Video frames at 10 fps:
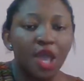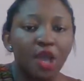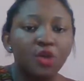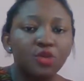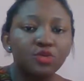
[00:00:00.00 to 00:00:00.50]

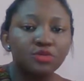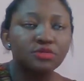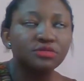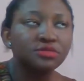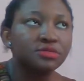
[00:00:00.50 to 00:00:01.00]

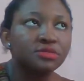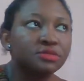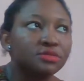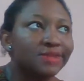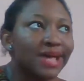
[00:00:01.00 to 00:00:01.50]

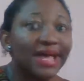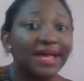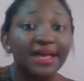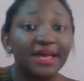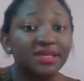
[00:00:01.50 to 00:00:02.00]
Oh,
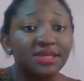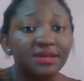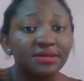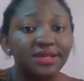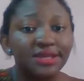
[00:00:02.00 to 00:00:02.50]

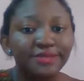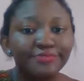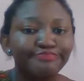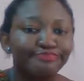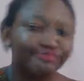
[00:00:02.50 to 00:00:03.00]

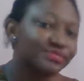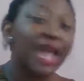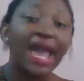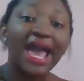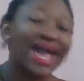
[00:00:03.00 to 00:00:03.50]
Ayole.
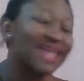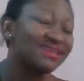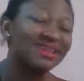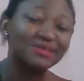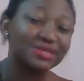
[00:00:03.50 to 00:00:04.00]
I
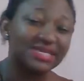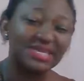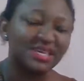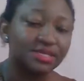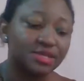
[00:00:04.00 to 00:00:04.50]
don't know how to sing
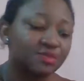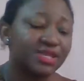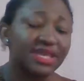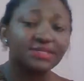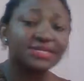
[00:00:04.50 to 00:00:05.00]
it
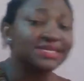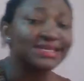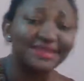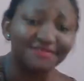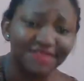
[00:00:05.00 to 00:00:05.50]
without saying
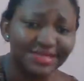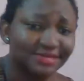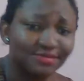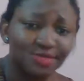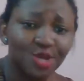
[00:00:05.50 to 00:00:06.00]
the lyrics.
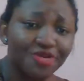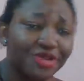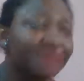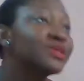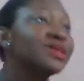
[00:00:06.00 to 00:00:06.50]
I'm
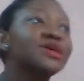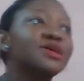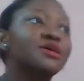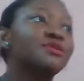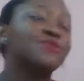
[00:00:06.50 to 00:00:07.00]
sorry.
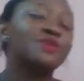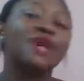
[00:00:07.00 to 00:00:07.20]
But